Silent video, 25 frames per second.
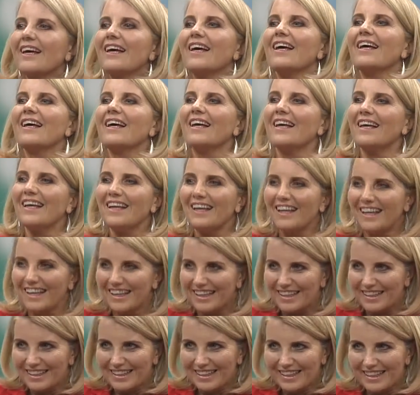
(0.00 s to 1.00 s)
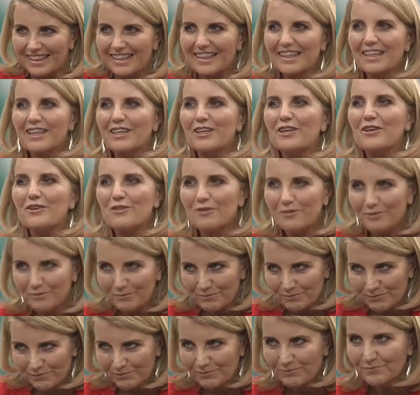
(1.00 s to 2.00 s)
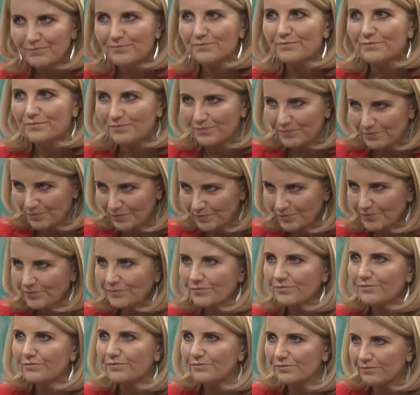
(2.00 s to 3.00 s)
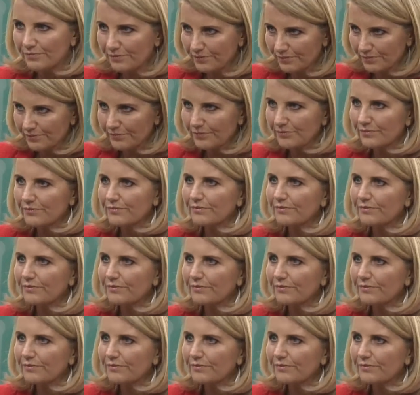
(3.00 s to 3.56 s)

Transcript: Zero. I can't sell it to you. It's free.